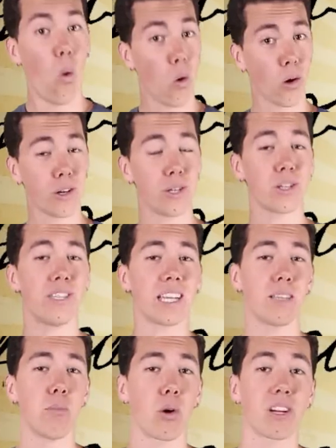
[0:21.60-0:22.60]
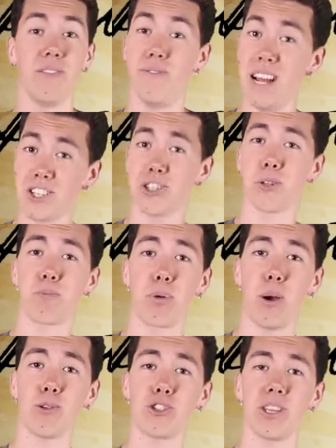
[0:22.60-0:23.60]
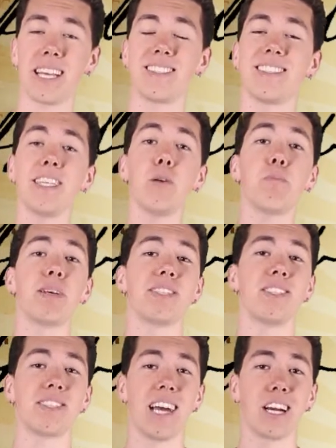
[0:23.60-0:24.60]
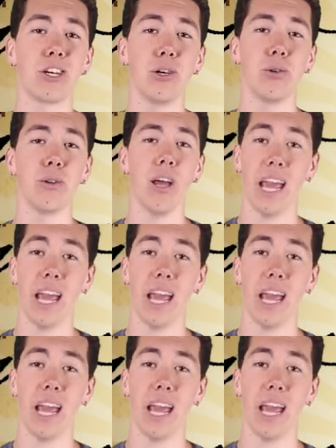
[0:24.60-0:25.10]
Or you could take the more conventional approach like steel business tycoon